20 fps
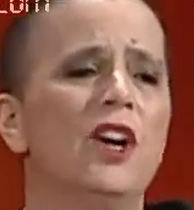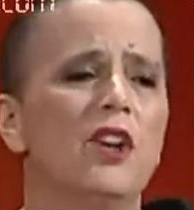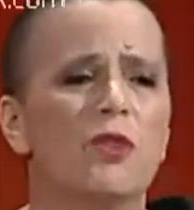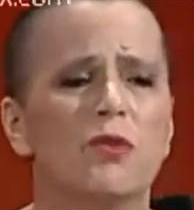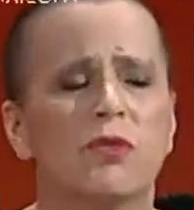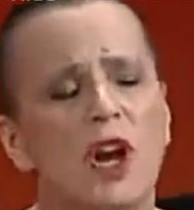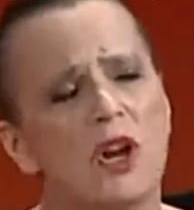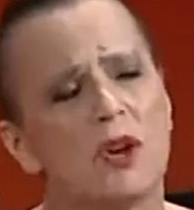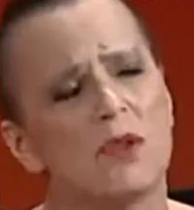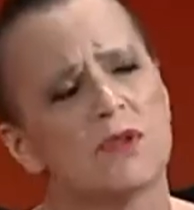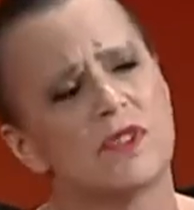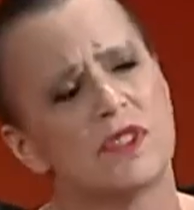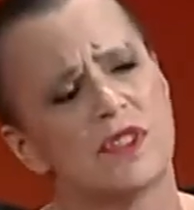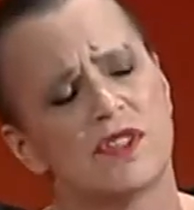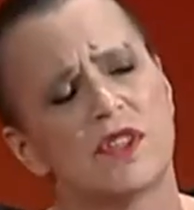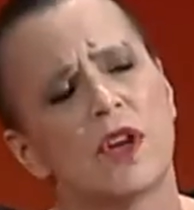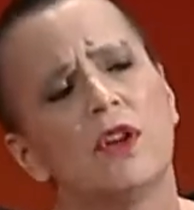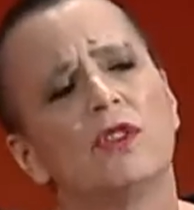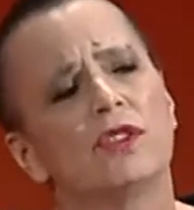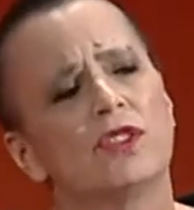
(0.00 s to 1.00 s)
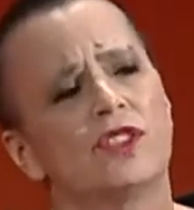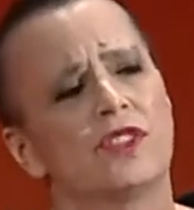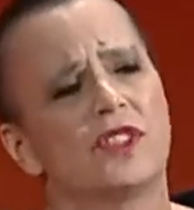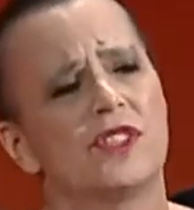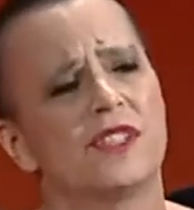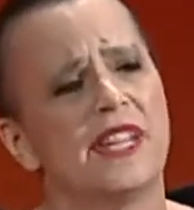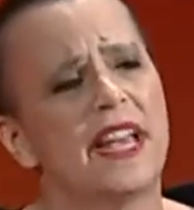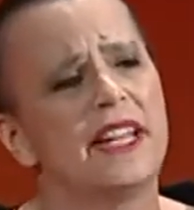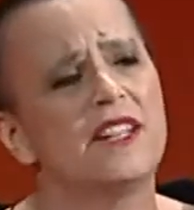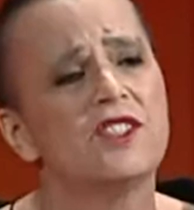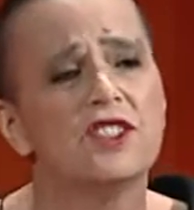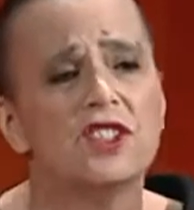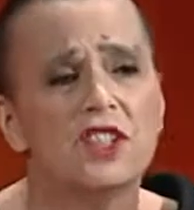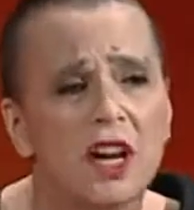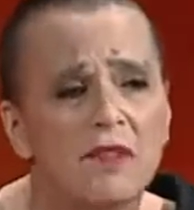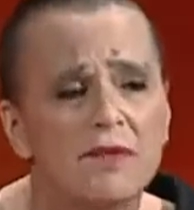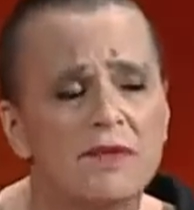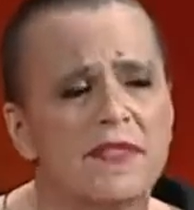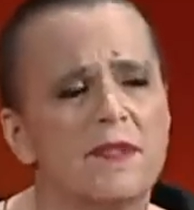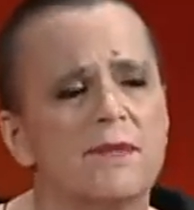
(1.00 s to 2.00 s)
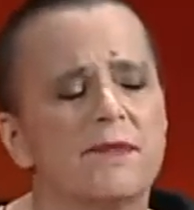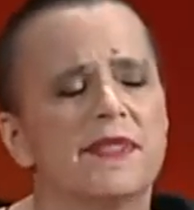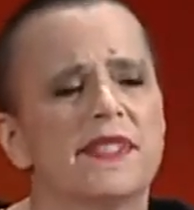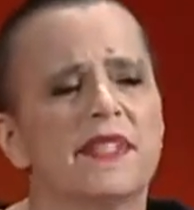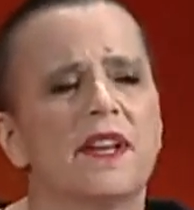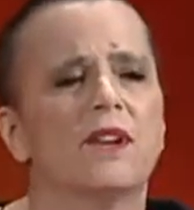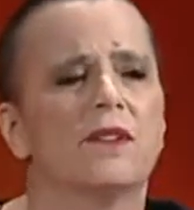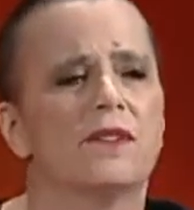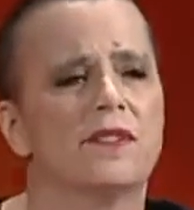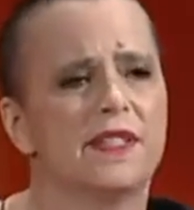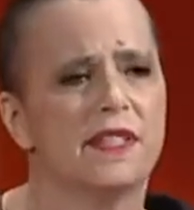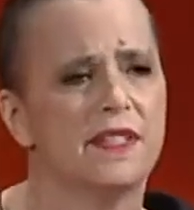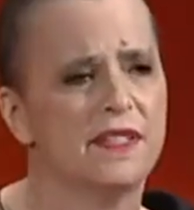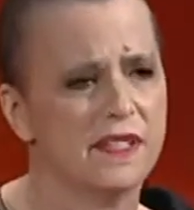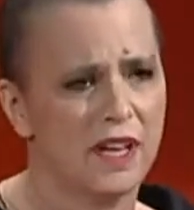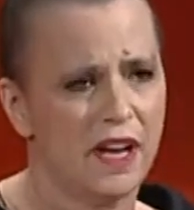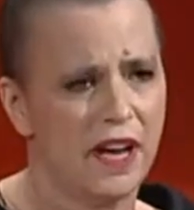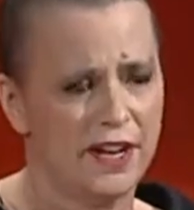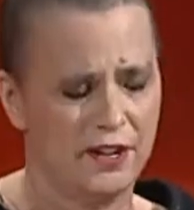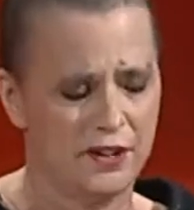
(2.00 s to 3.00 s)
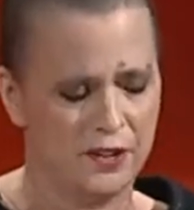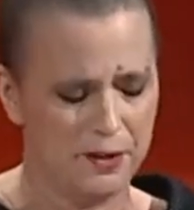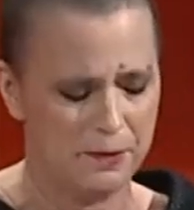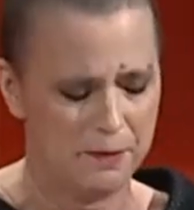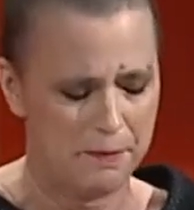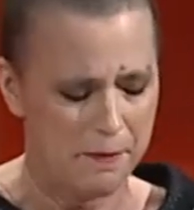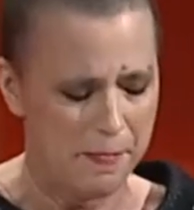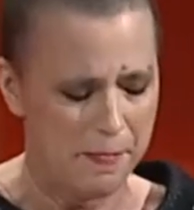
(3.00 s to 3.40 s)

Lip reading: grown soldiers had shoved themselves inside her.